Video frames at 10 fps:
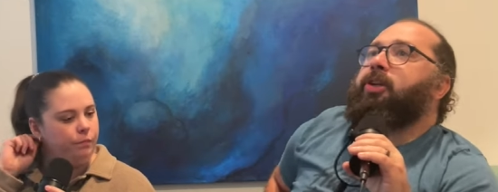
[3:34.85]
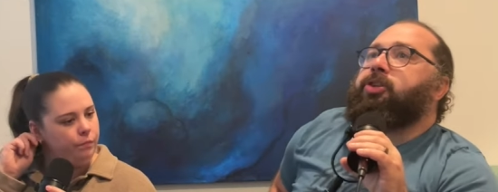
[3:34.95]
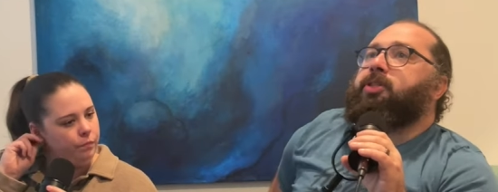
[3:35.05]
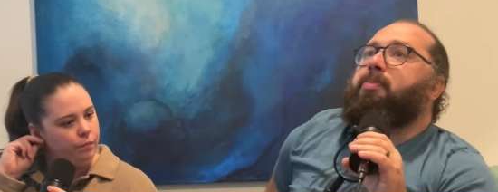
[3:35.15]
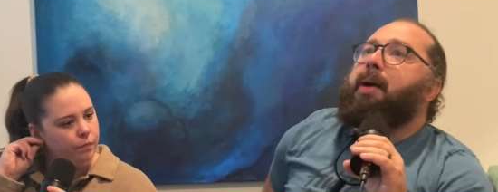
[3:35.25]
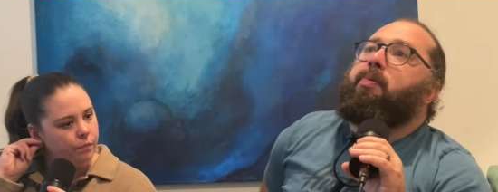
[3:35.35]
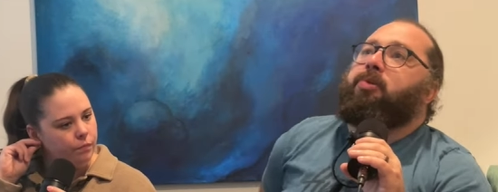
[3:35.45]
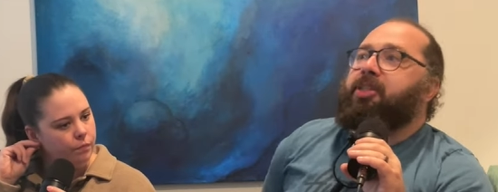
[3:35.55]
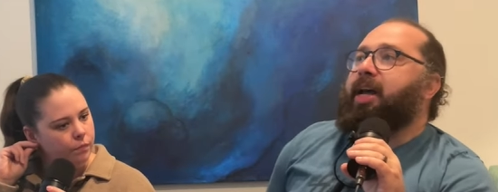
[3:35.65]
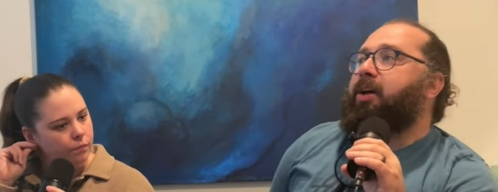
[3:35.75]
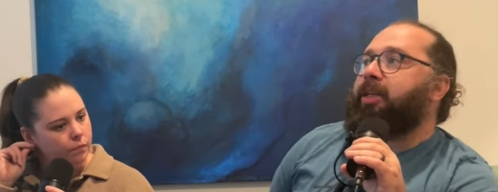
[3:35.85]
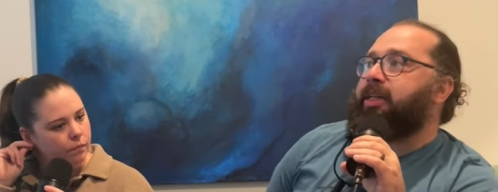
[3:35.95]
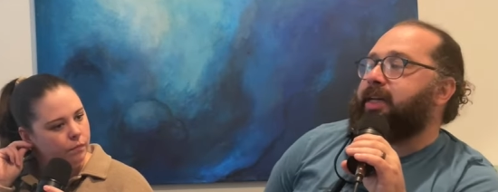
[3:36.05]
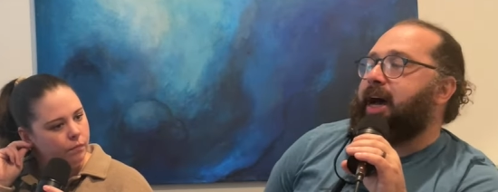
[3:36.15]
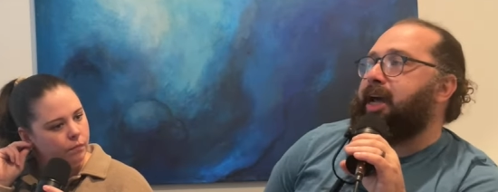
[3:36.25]
Speaker 1: just my personality
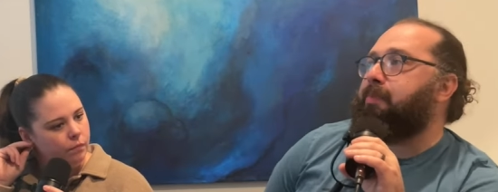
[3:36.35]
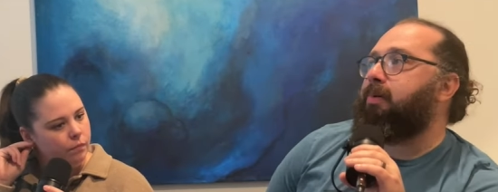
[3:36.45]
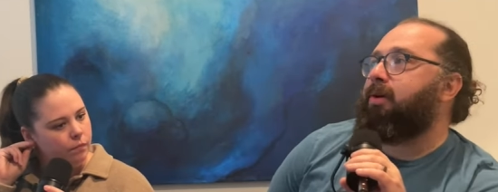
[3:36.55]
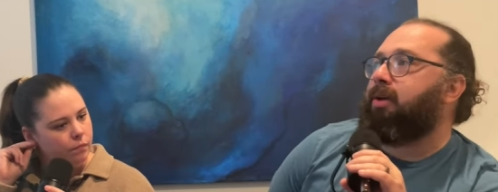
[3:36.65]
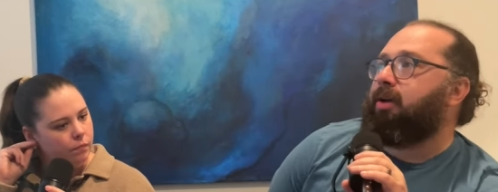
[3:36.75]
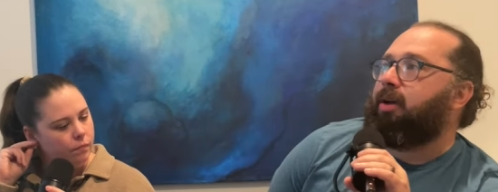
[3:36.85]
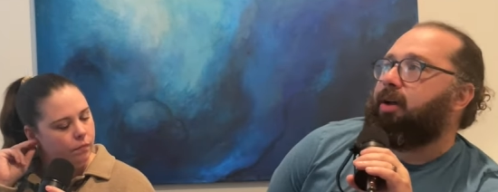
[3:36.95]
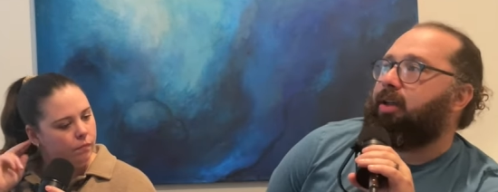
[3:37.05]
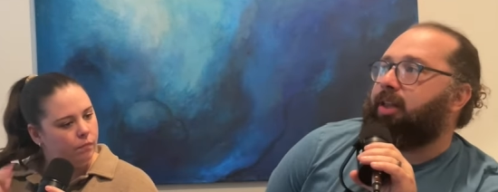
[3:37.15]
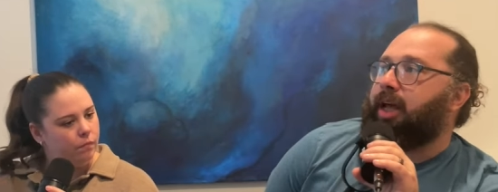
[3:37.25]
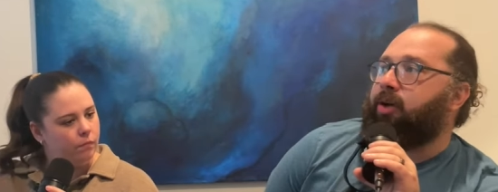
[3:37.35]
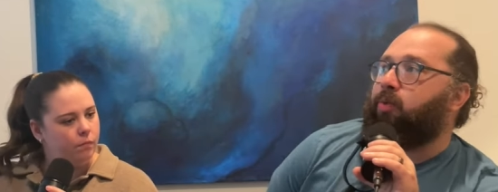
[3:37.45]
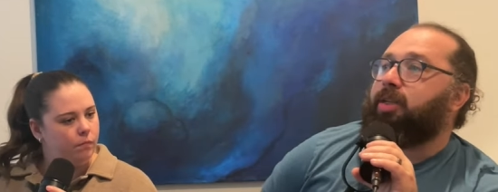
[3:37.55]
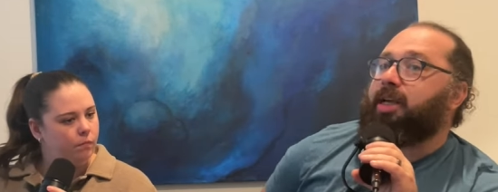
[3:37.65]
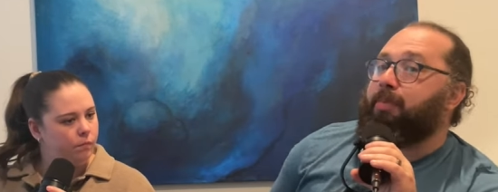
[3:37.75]
type, like
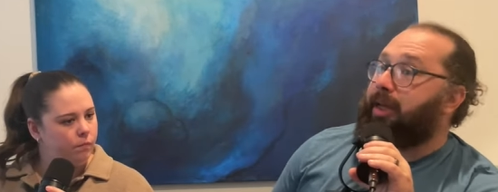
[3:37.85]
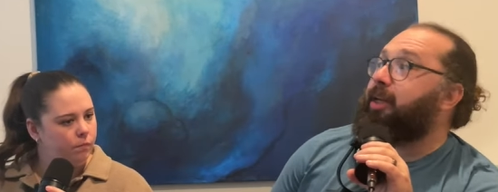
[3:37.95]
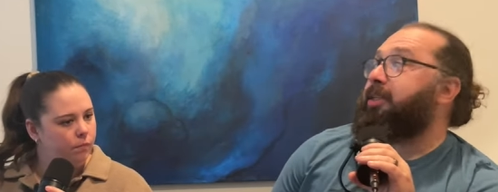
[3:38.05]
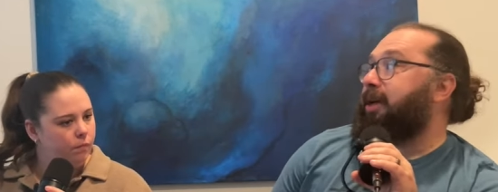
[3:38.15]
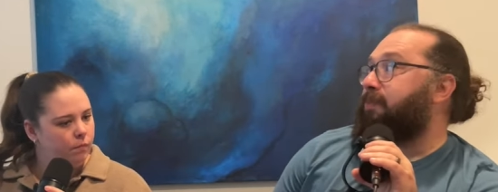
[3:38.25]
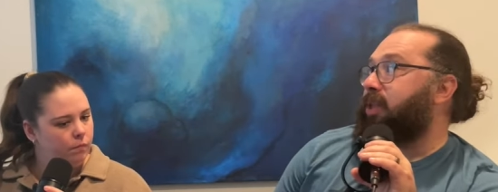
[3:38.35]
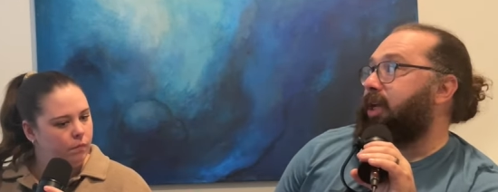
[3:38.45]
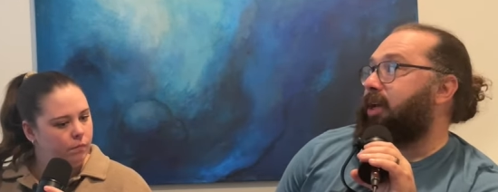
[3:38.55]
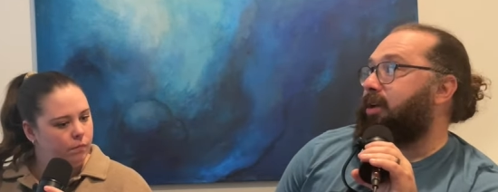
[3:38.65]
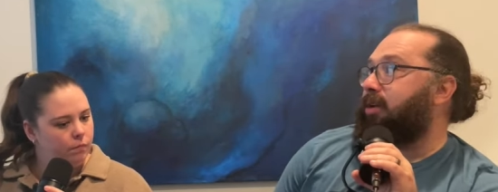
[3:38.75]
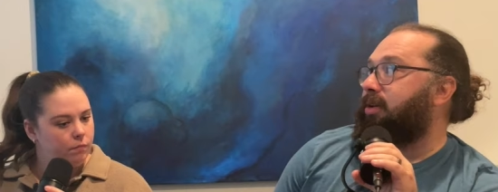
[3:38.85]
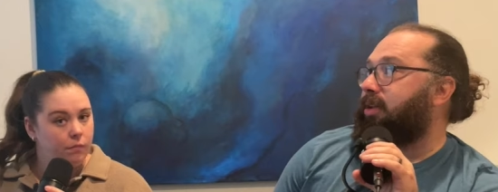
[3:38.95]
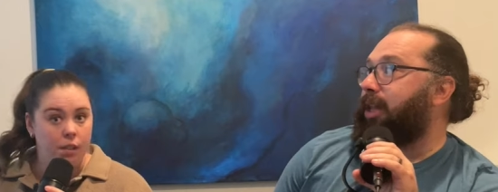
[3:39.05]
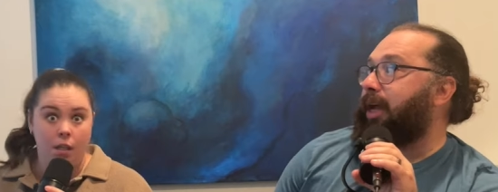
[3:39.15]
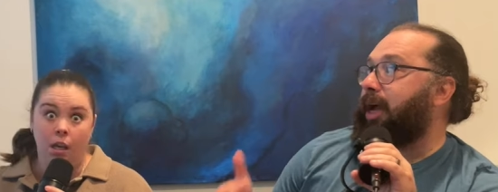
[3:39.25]
once I'm into something,
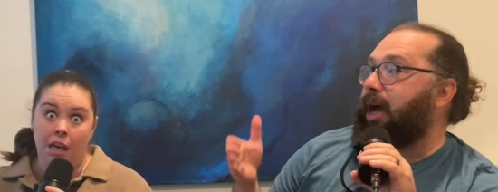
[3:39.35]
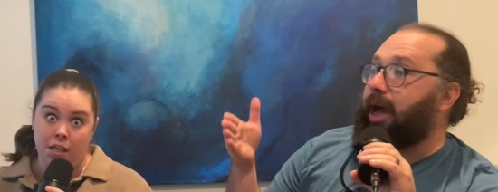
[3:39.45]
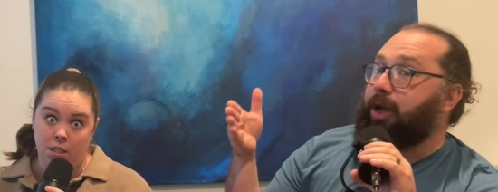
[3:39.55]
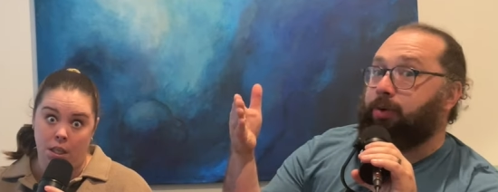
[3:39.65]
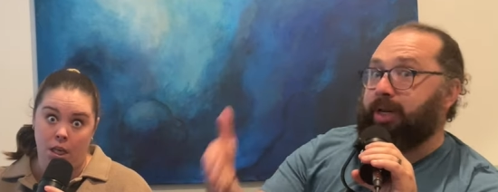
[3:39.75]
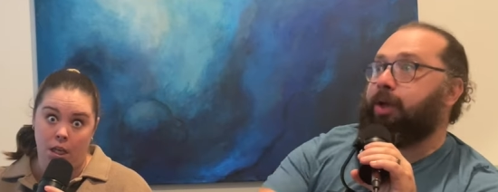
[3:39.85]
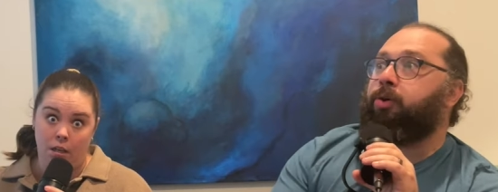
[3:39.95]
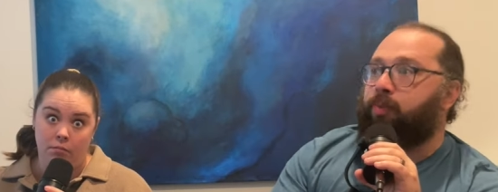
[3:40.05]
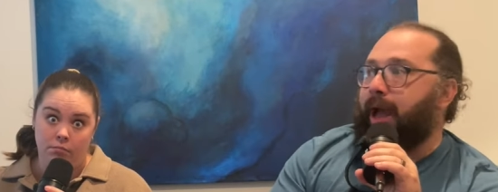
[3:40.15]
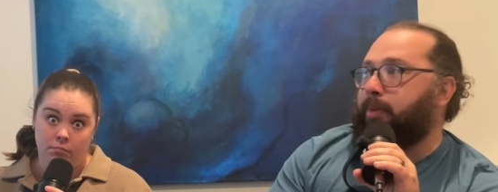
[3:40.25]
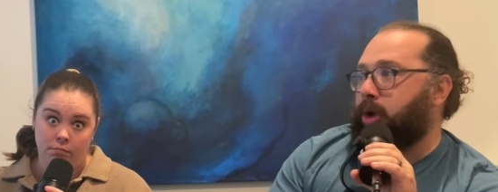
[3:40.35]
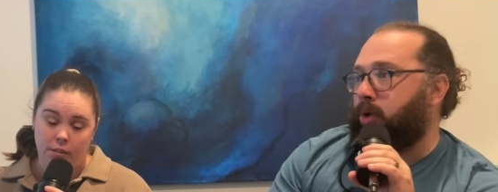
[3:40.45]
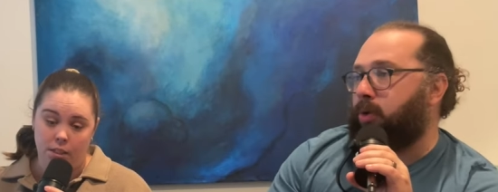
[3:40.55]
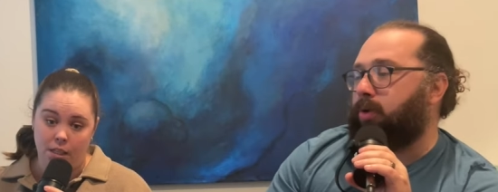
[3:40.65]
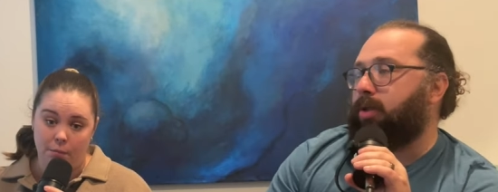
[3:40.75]
like I go down the rabbit
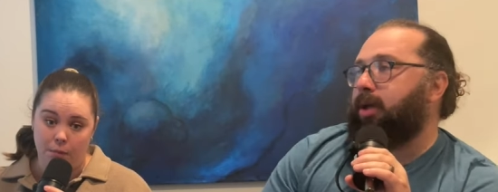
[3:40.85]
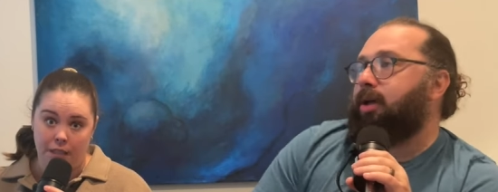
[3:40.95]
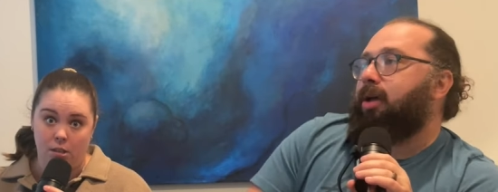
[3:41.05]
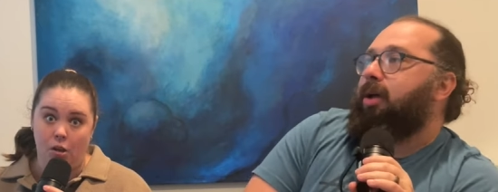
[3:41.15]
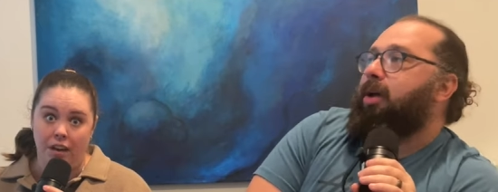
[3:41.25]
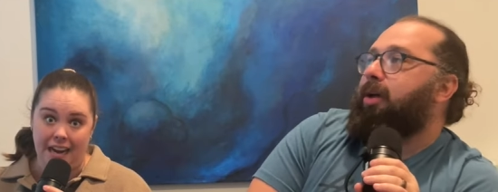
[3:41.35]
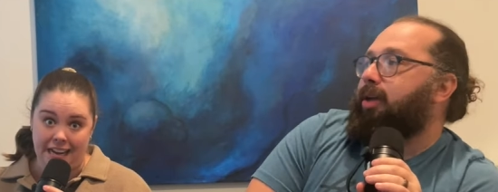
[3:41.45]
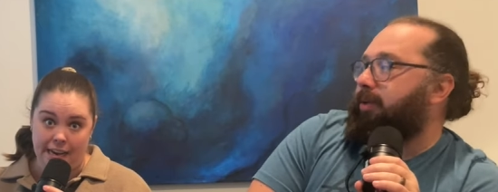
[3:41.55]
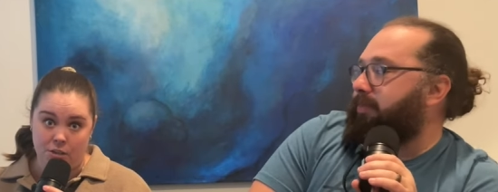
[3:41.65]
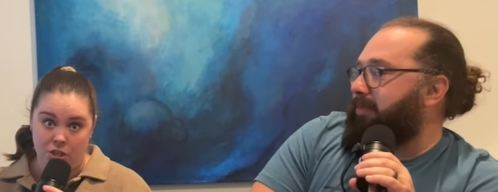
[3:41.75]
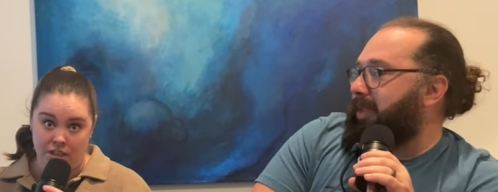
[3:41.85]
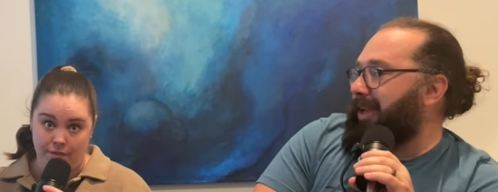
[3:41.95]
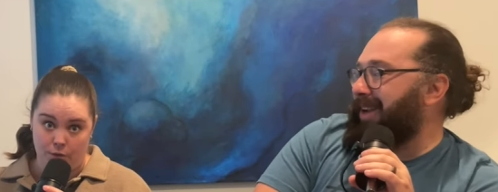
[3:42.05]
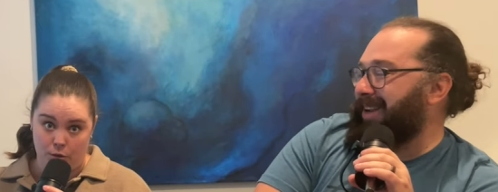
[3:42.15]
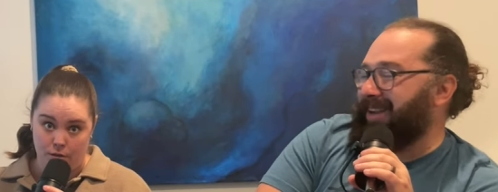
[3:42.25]
hole. Deep.
Speaker 2: That's called ADHD.
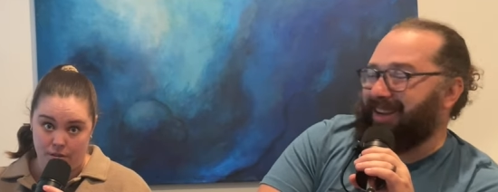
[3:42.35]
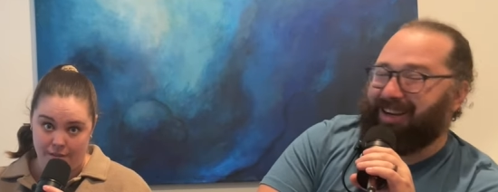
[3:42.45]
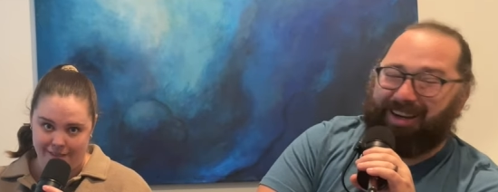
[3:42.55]
Speaker 1: Uh,